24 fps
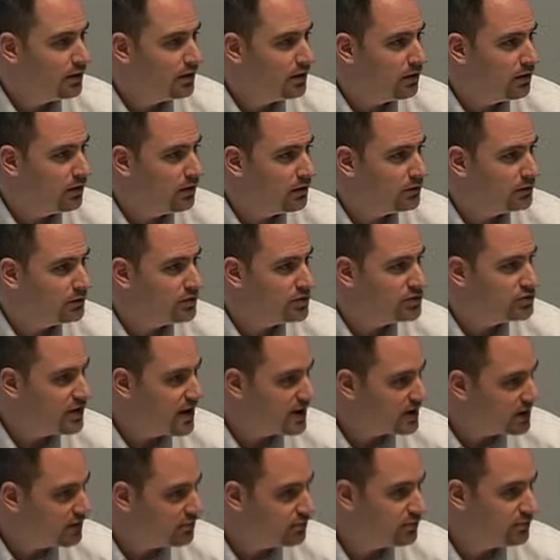are
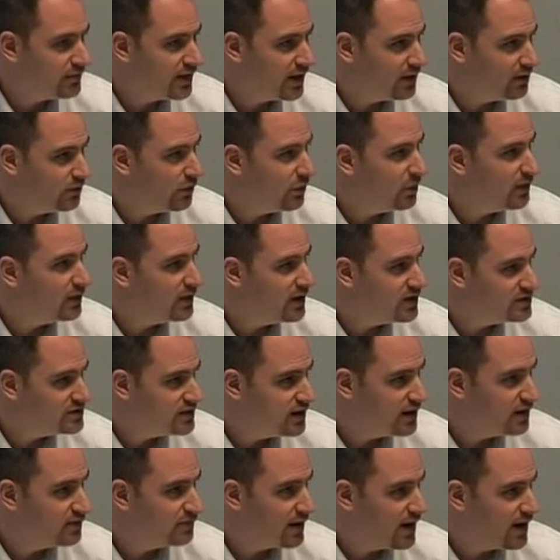detracting from that? What are they
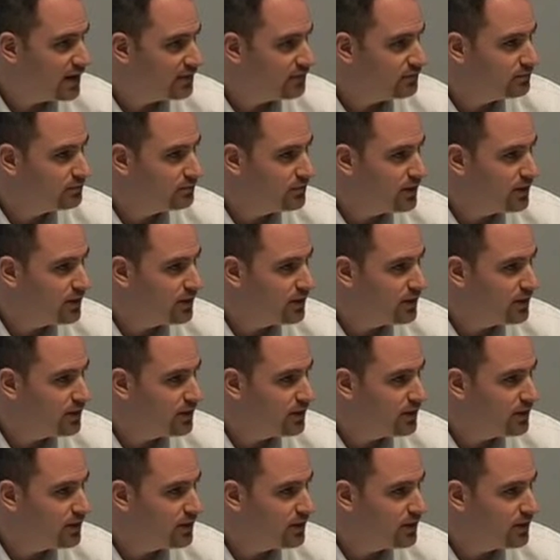saying about it?